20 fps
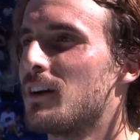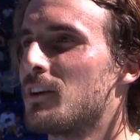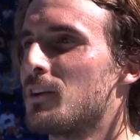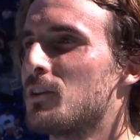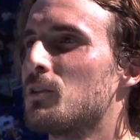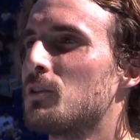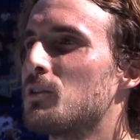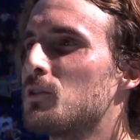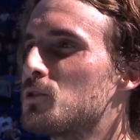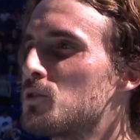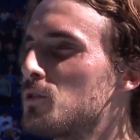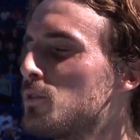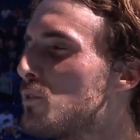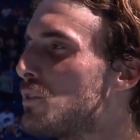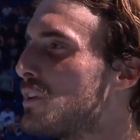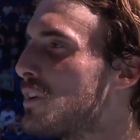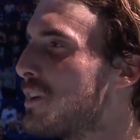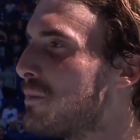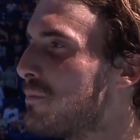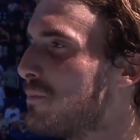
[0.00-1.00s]
I don't know, you should
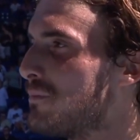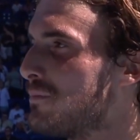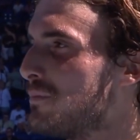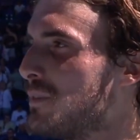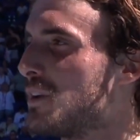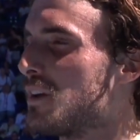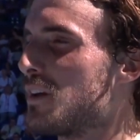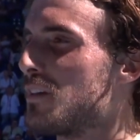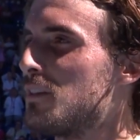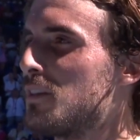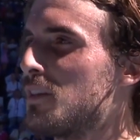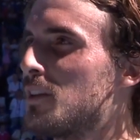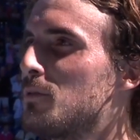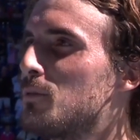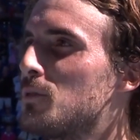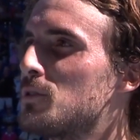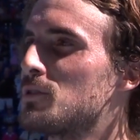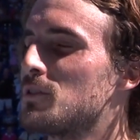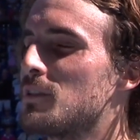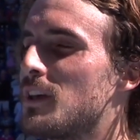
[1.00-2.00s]
look it up, but I think it
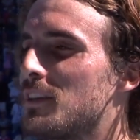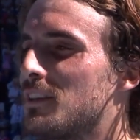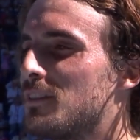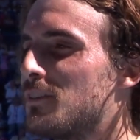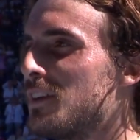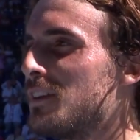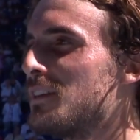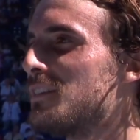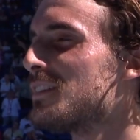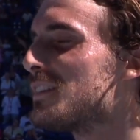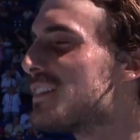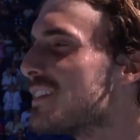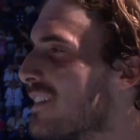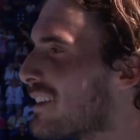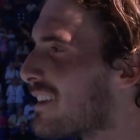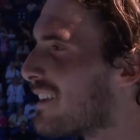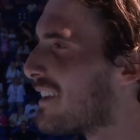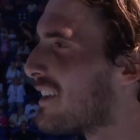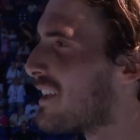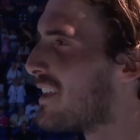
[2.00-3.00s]
wasn't that great.
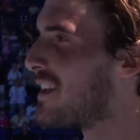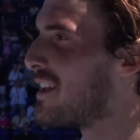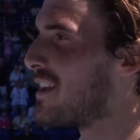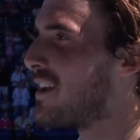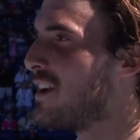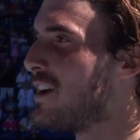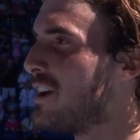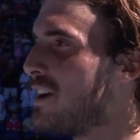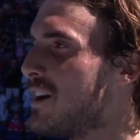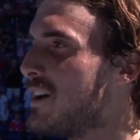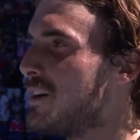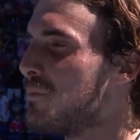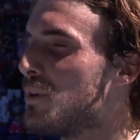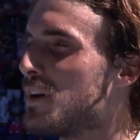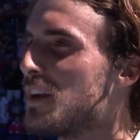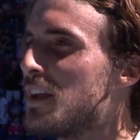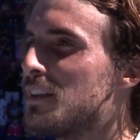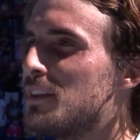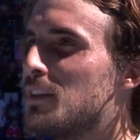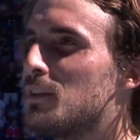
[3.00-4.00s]

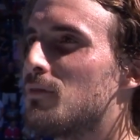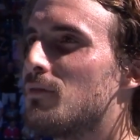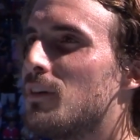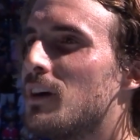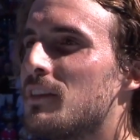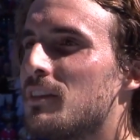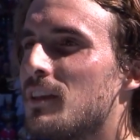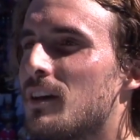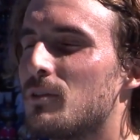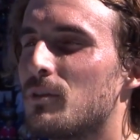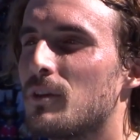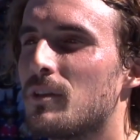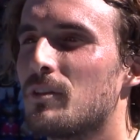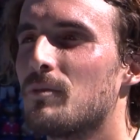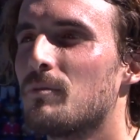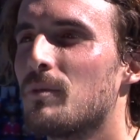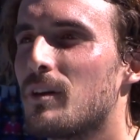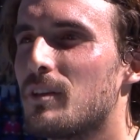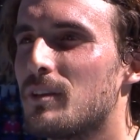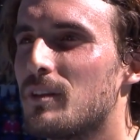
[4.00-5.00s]
But I did find that
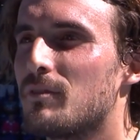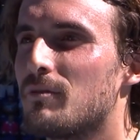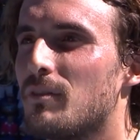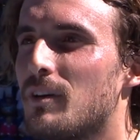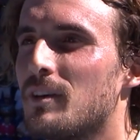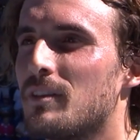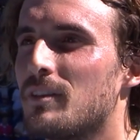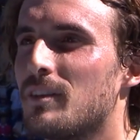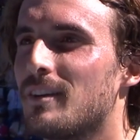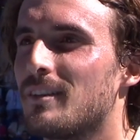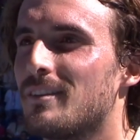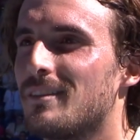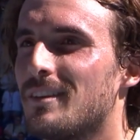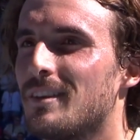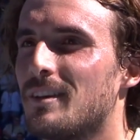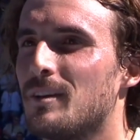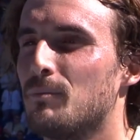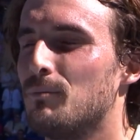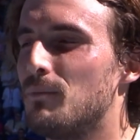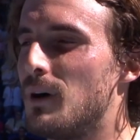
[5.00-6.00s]
rhythm. I did find that
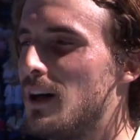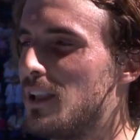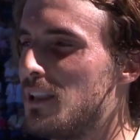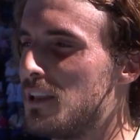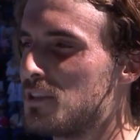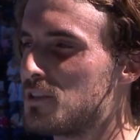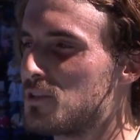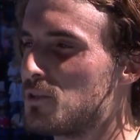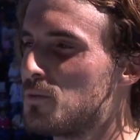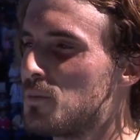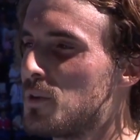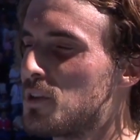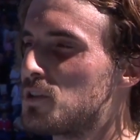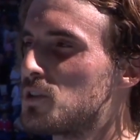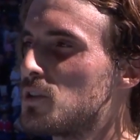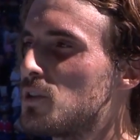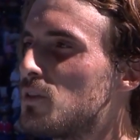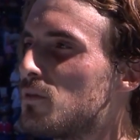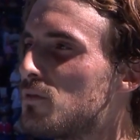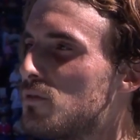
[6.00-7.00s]
balance on my
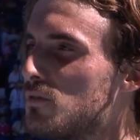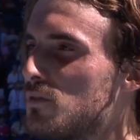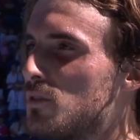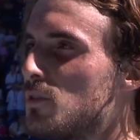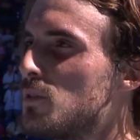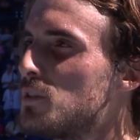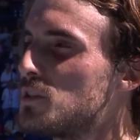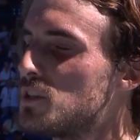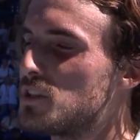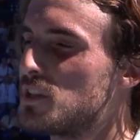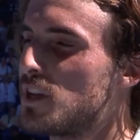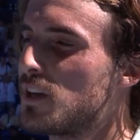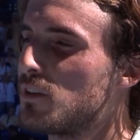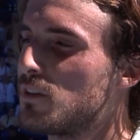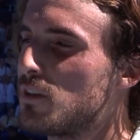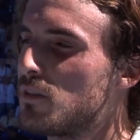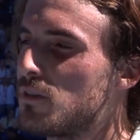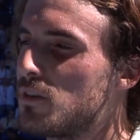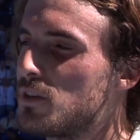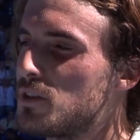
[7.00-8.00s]
serve towards the
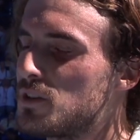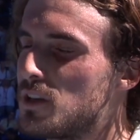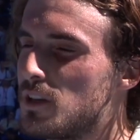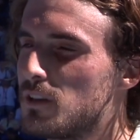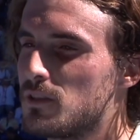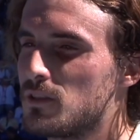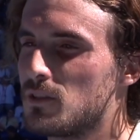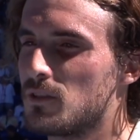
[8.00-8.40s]
second and third set.